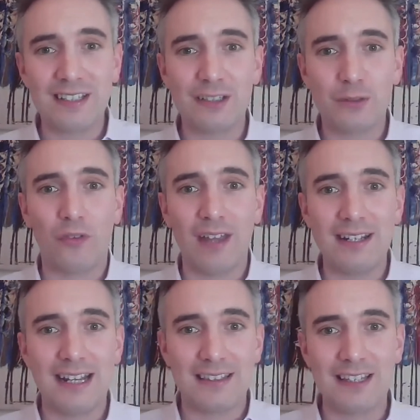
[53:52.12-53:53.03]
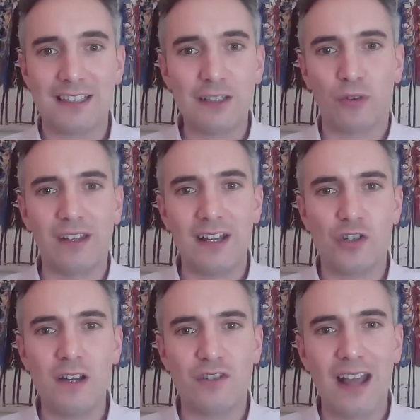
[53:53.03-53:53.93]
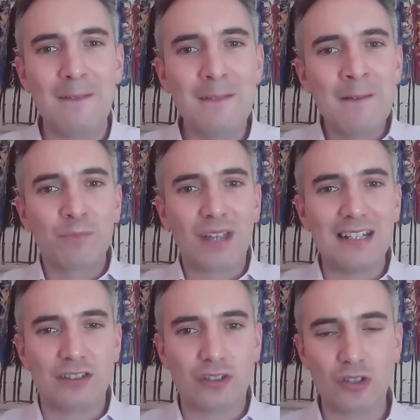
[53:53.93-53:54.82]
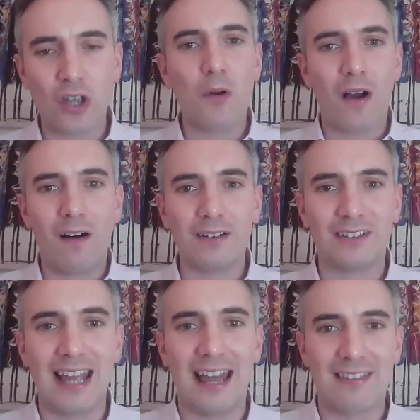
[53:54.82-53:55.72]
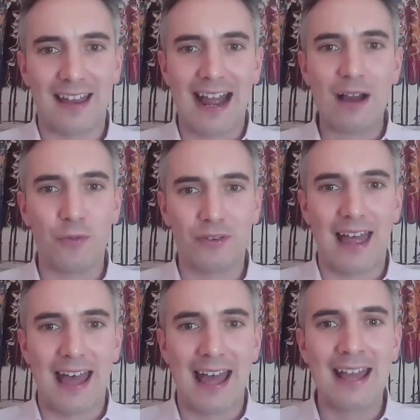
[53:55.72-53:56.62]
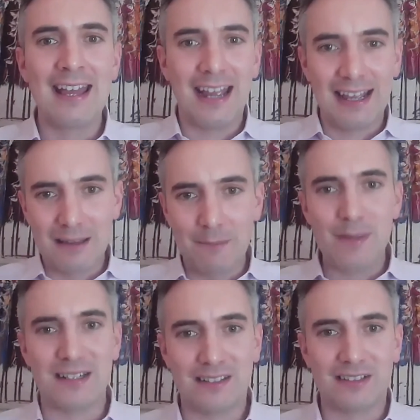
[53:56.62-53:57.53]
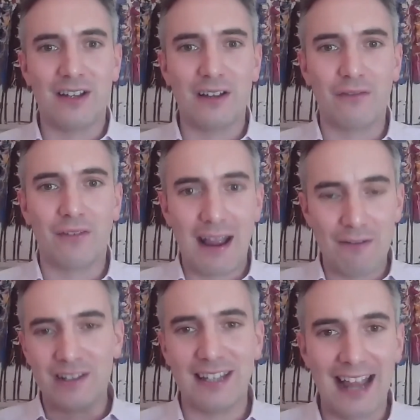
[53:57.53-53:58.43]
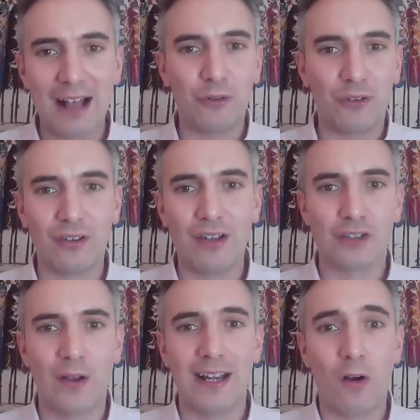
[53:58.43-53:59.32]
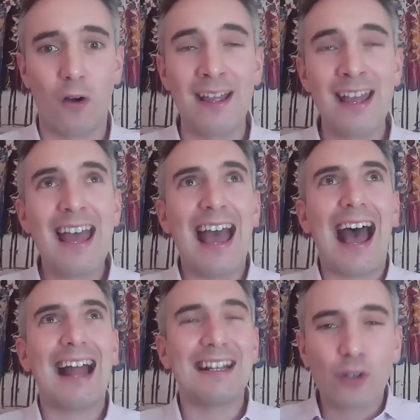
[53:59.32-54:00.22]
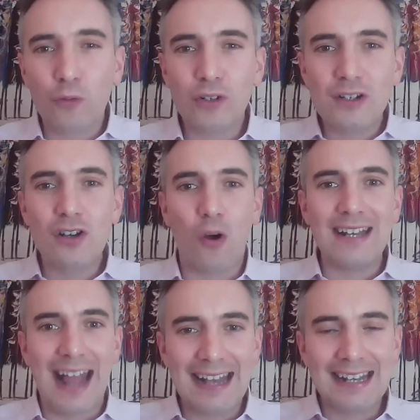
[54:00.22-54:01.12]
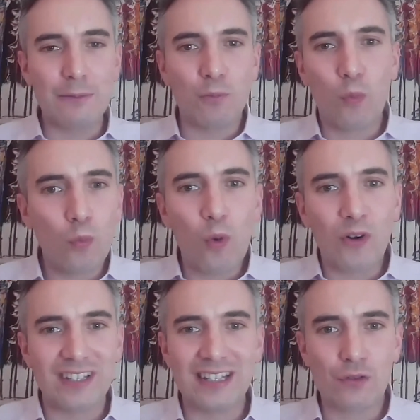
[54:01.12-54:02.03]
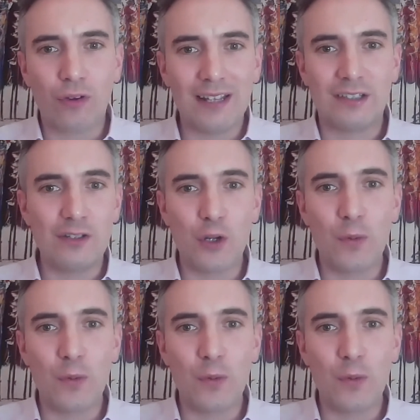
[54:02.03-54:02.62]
what they did. This is what they achieved. Yet it's so hard to get that out there in the midst of everything else that's going on. And it's often not in anyone's interest to do